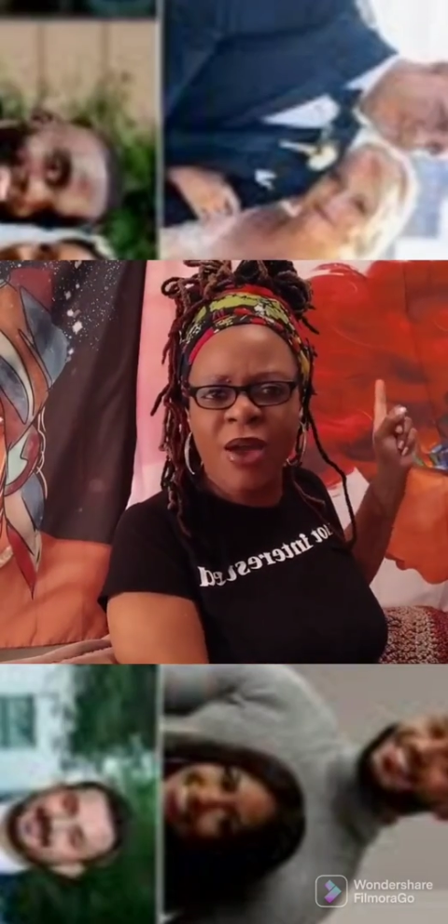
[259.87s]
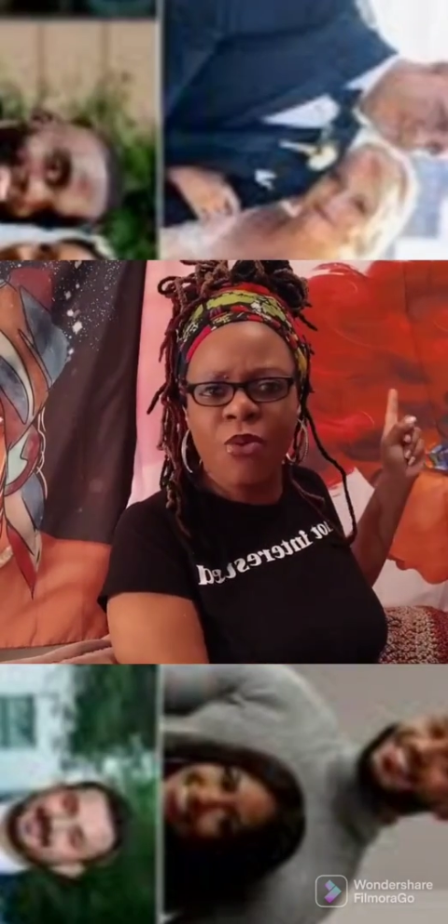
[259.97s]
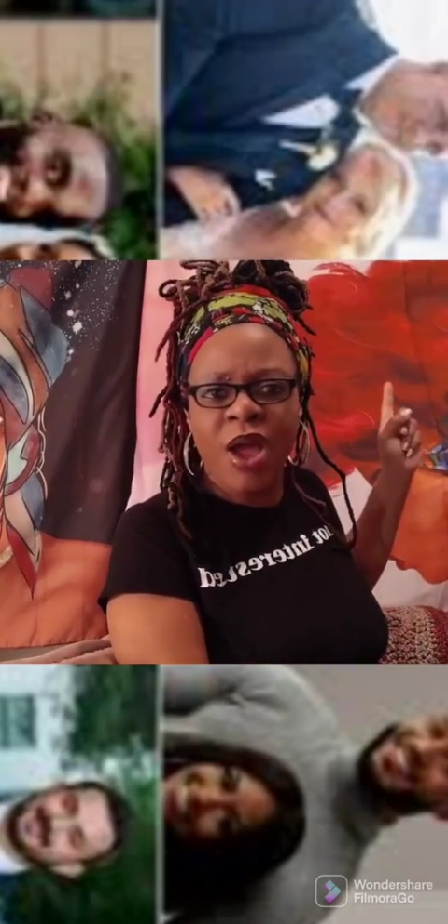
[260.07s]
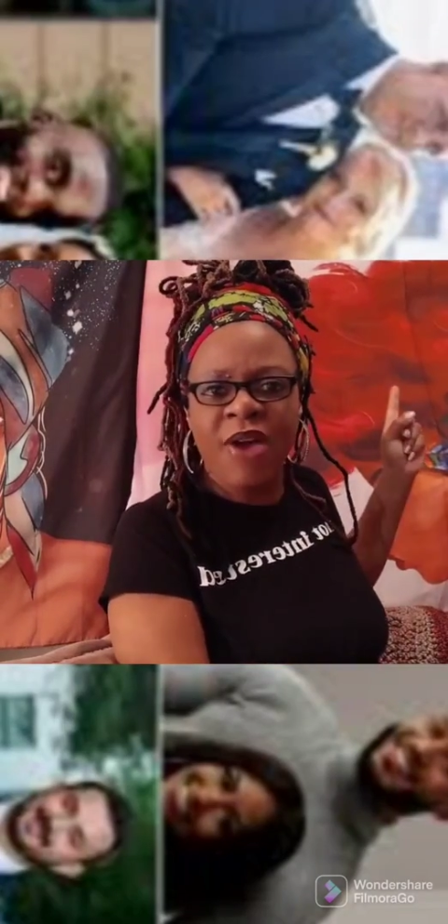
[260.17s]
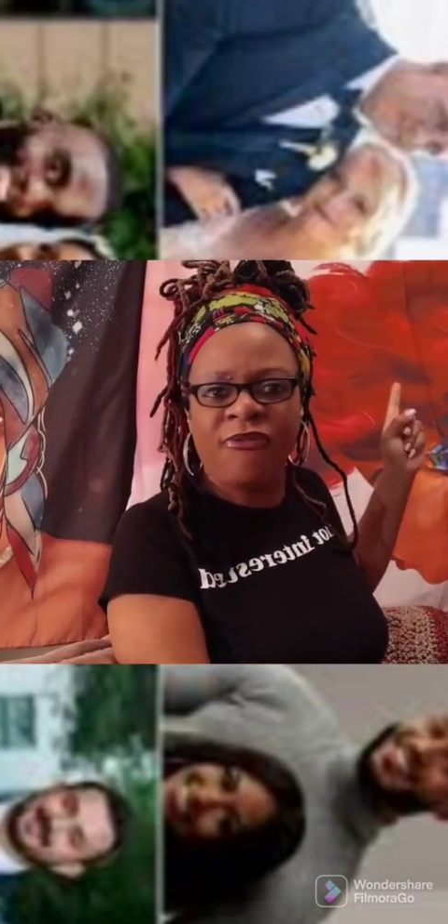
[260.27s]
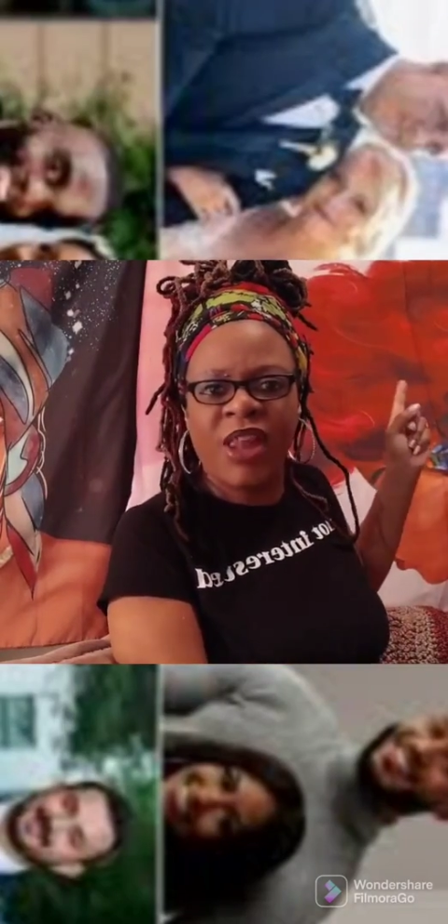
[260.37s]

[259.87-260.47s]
red